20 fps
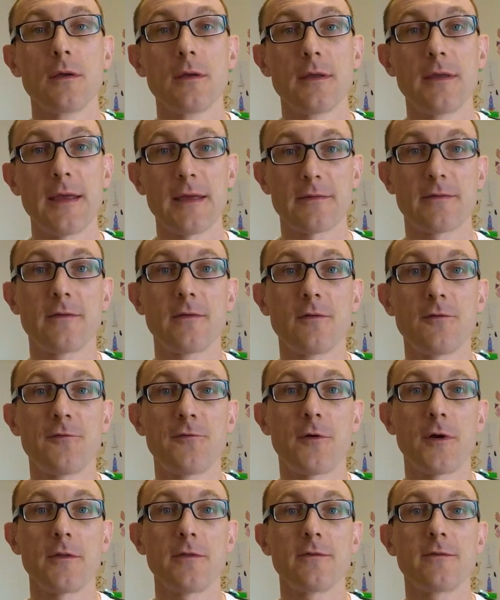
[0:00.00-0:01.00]
get to the
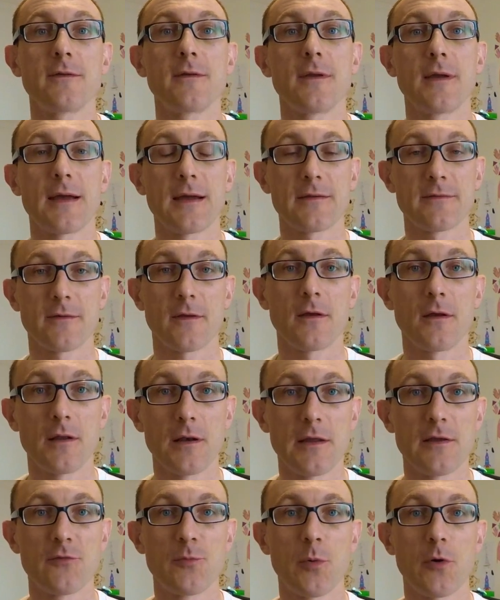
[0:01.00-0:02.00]
front as
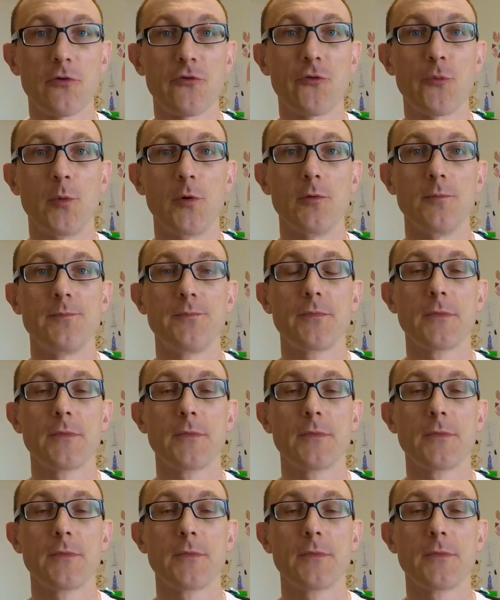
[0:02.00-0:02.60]
early as possible.